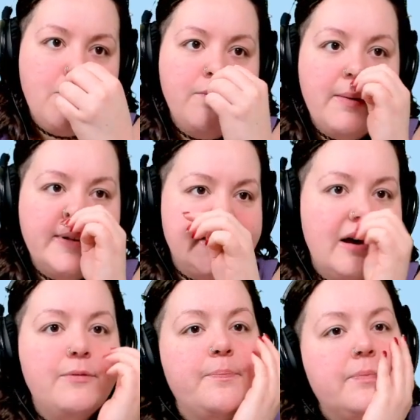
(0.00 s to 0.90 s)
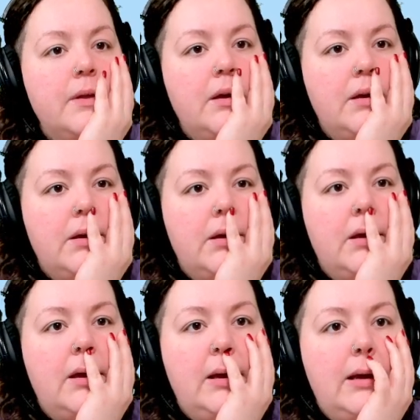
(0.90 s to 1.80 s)
move them and stuff.
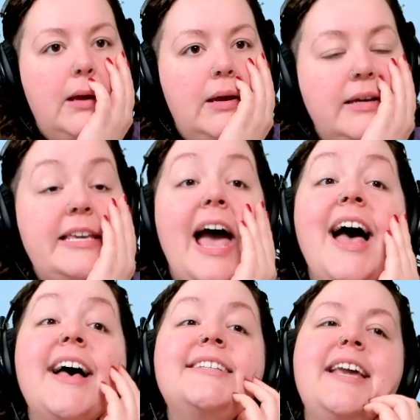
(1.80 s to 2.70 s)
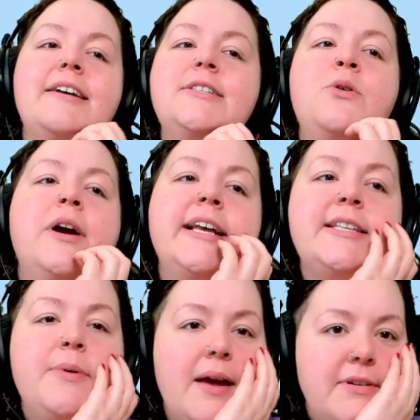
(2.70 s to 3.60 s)
Yes, yes. annoying is
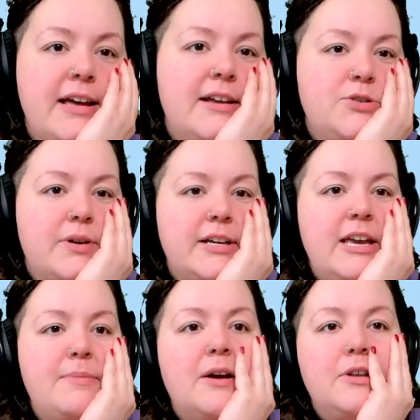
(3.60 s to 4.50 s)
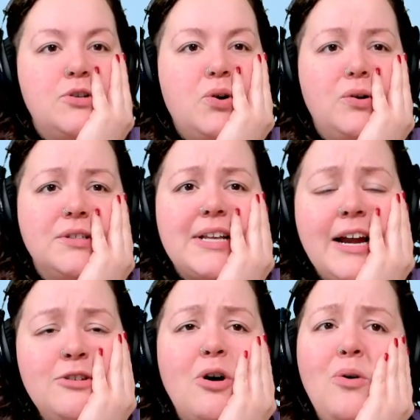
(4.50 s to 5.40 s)
that we have to do it, keep out the trolls.
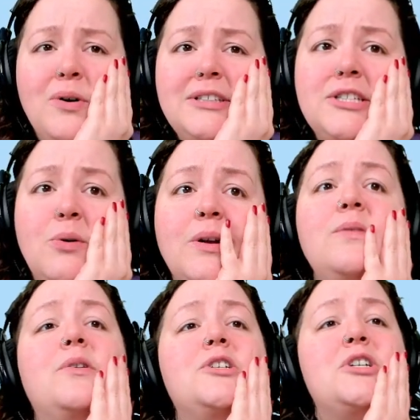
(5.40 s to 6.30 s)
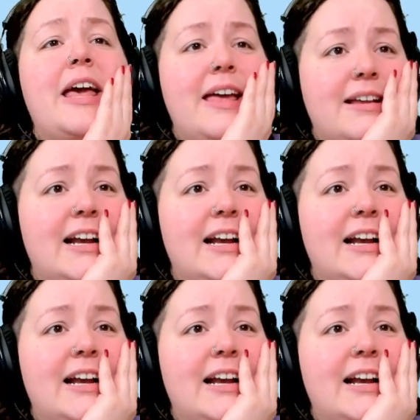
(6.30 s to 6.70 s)
I know it's so unfortunate.